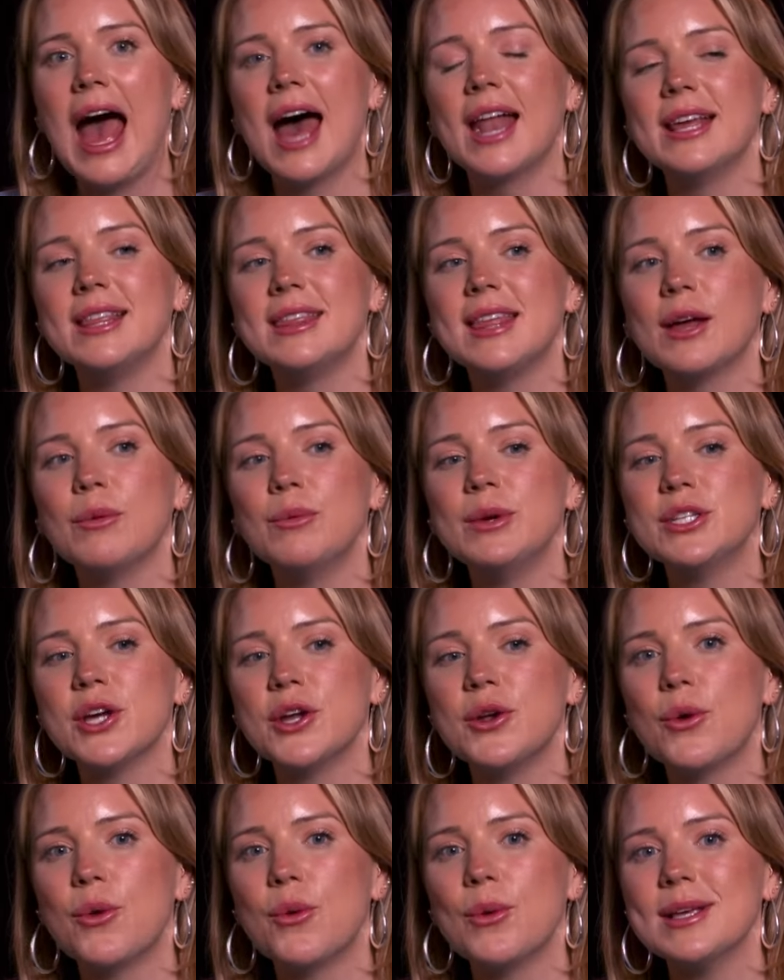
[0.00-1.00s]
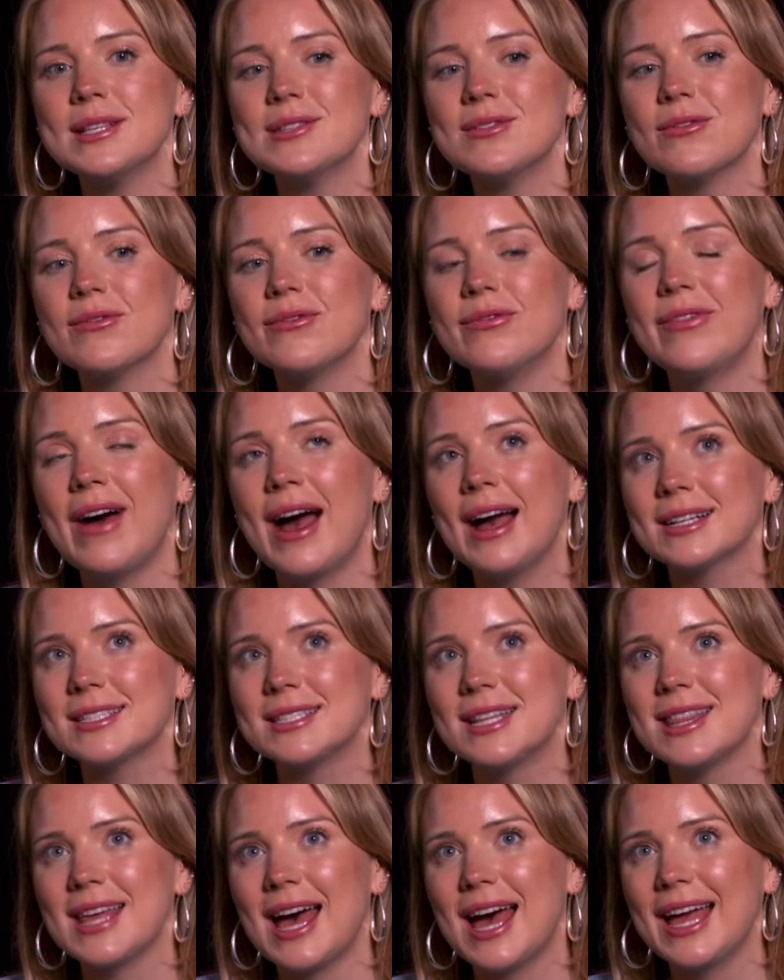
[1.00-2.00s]
and I think we don't always
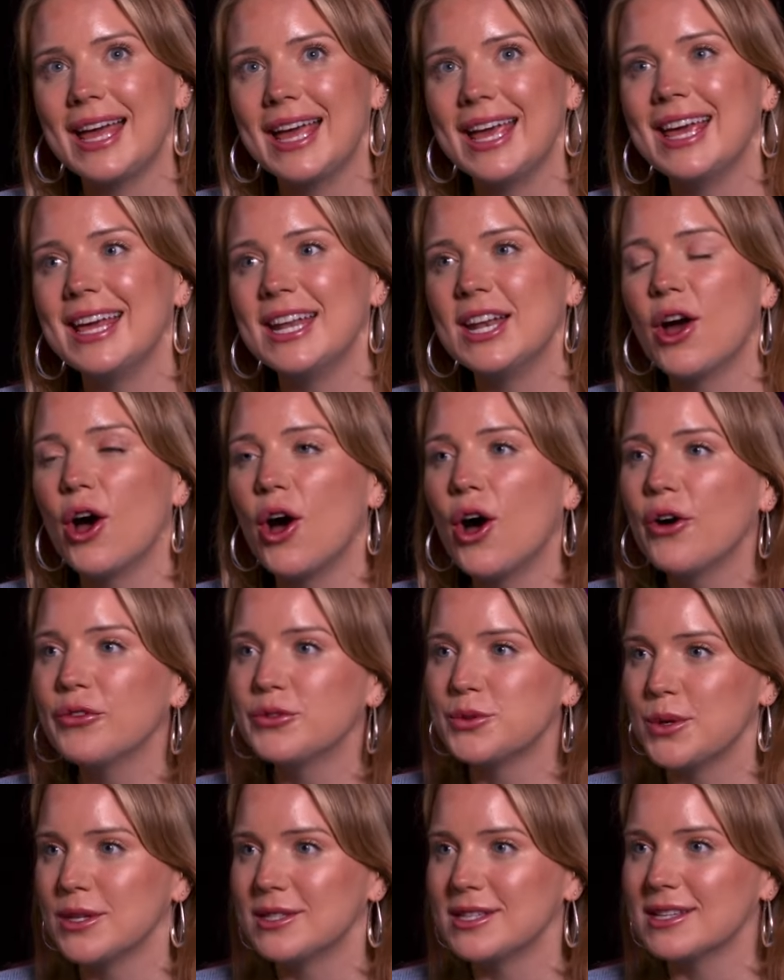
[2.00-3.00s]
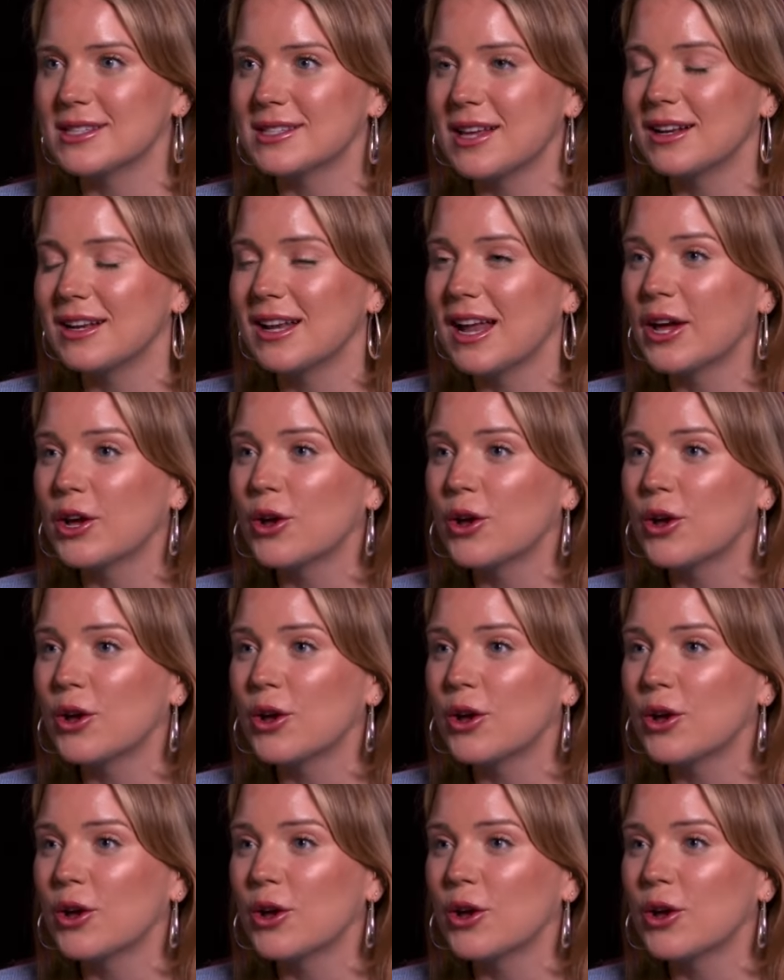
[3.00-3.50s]
factor that in afterwards. It's suddenly like,